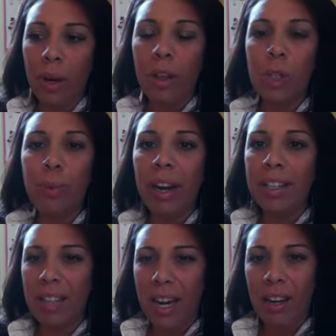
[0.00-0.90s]
one of those
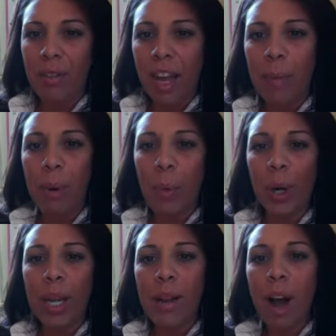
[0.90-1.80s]
products that I knew they had been
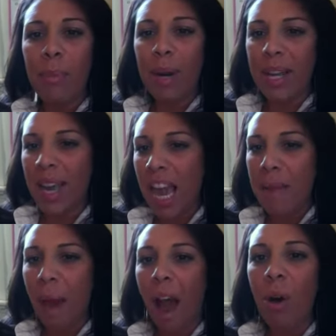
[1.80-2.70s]
working on, but it
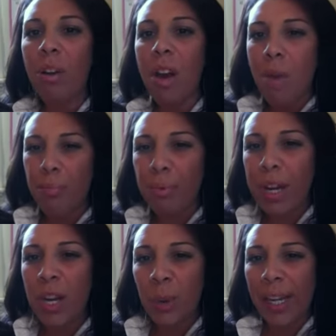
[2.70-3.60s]
came out
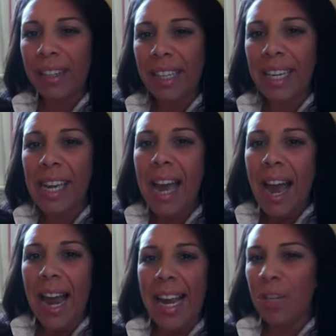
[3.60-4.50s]
pretty quickly
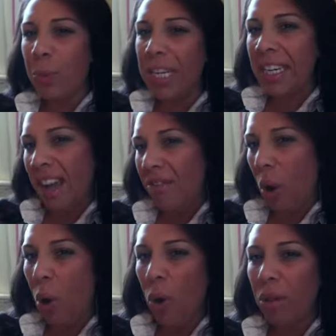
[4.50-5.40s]
and we didn't
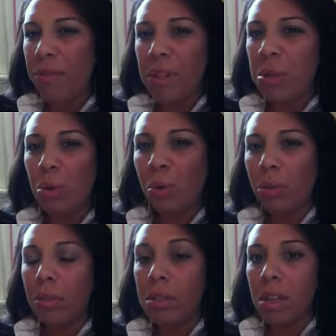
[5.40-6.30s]
have all of the
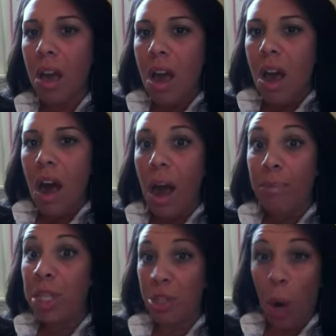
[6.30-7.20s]
tools
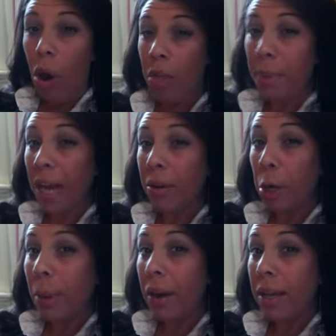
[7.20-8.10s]
to know all the
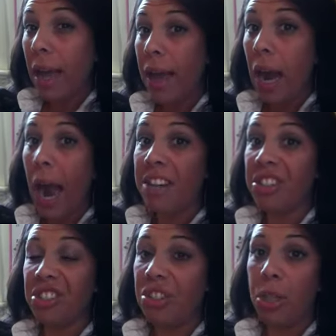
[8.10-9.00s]
background about it yet. I
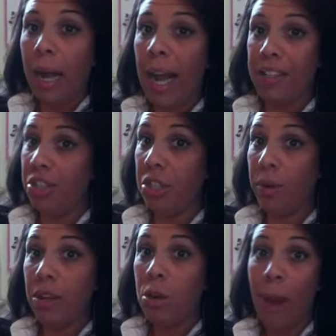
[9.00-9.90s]
just knew I had to do
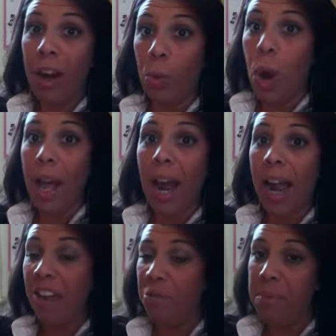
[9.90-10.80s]
it no matter what.
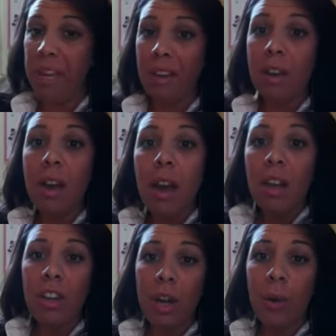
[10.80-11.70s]
I have been,
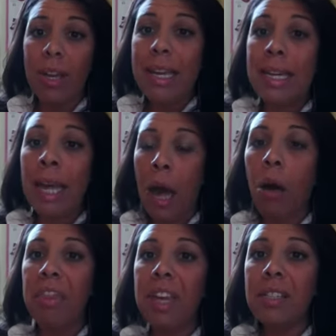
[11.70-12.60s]
you know, eating
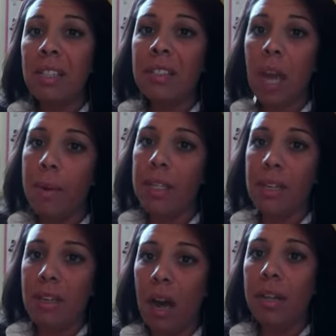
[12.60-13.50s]
healthy since I was
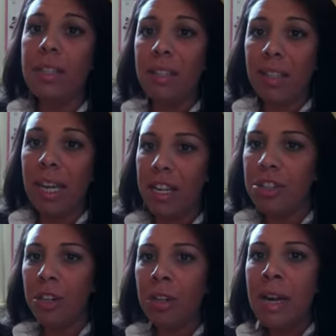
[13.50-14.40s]
a young
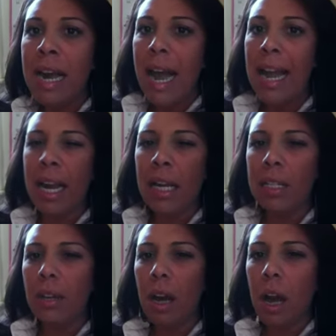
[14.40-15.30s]
teenager
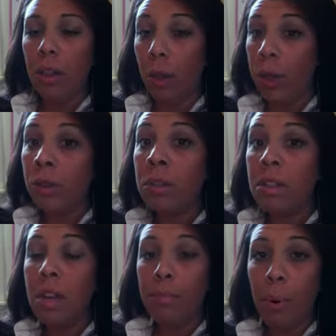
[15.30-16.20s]
and
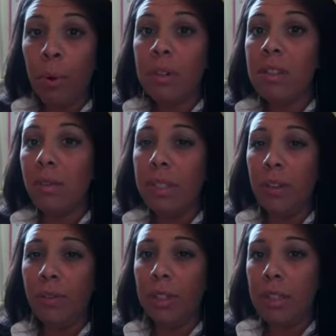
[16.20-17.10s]
learned the importance of
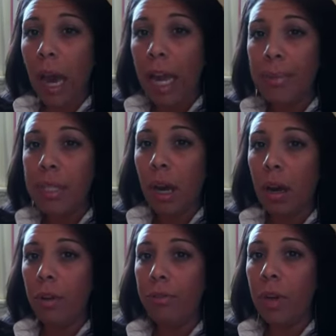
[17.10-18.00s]
different types
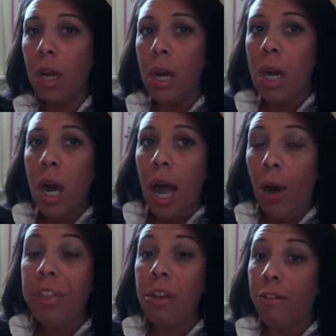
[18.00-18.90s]
of
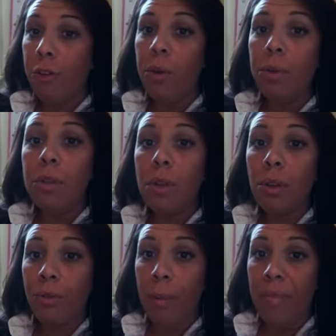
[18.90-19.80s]
healthy foods
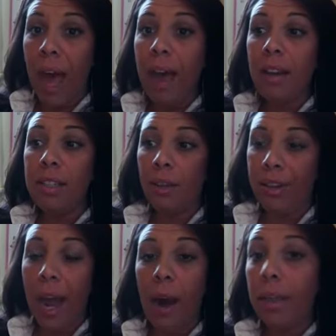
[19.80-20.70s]
from that until
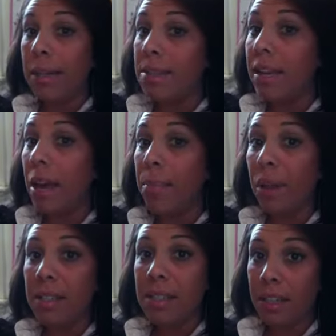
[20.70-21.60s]
now, and that's 10
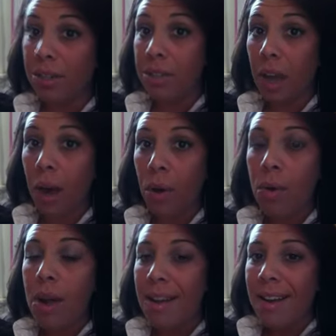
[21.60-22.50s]
plus years
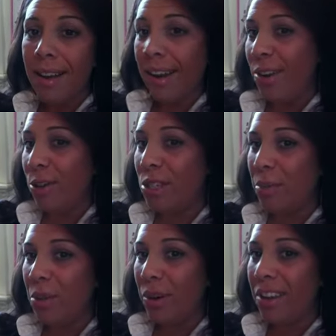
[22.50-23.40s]
ago. And I know some
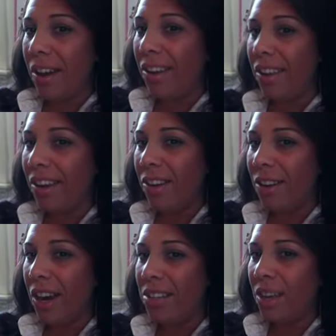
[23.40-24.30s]
of you are calculating in
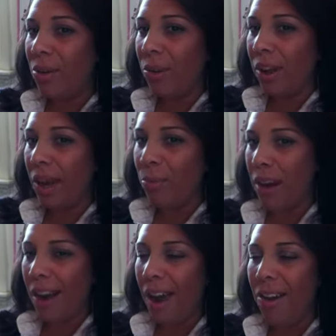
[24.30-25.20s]
your heads how old I am
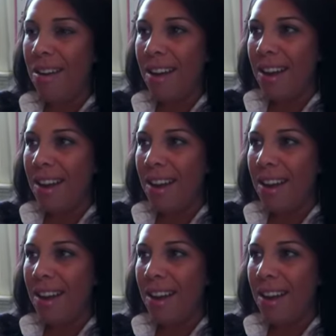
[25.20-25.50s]
right now.